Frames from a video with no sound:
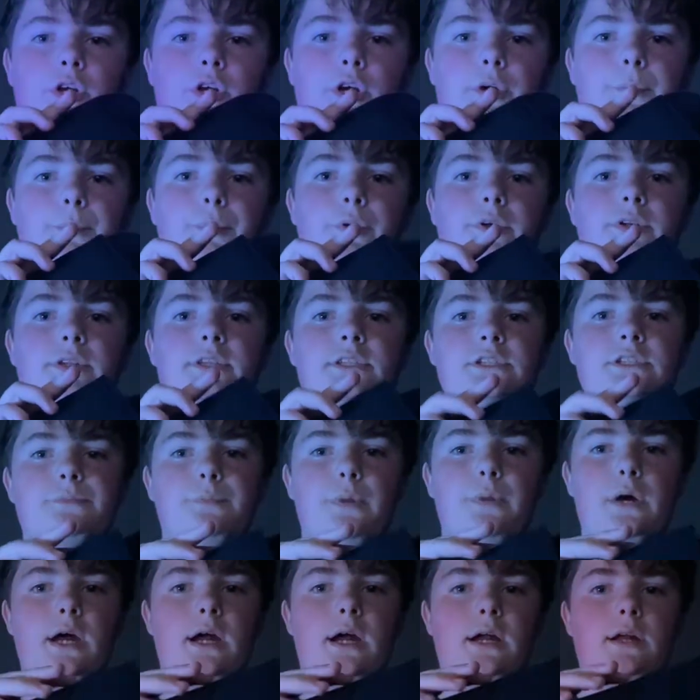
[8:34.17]
can put this
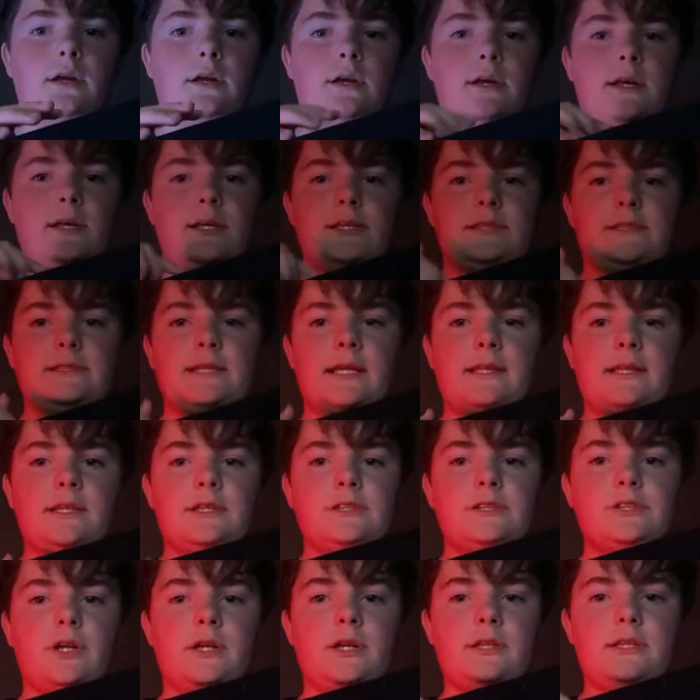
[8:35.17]
back, set
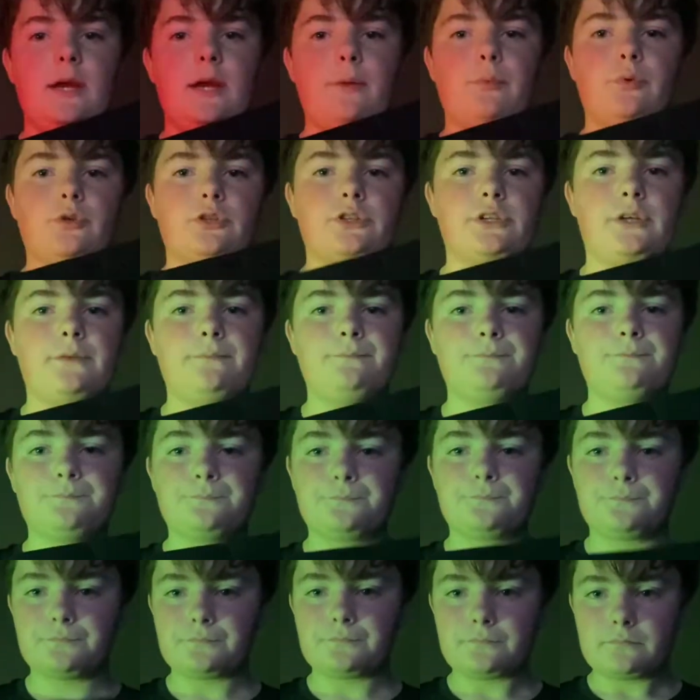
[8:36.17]
this on a table or something,
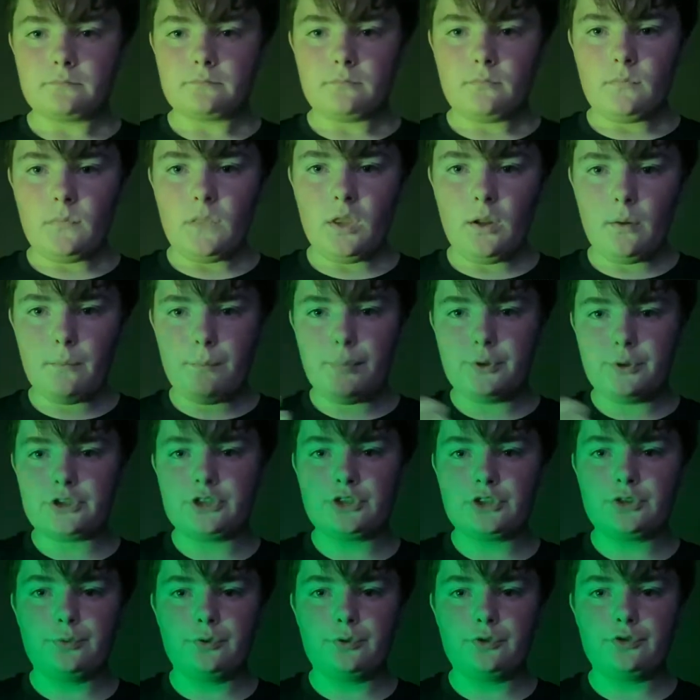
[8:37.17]
put
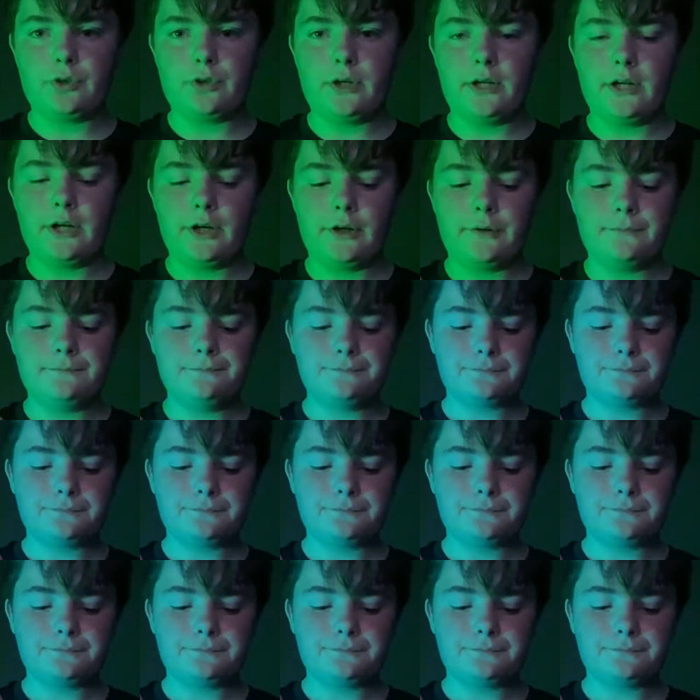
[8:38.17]
your Switch right here,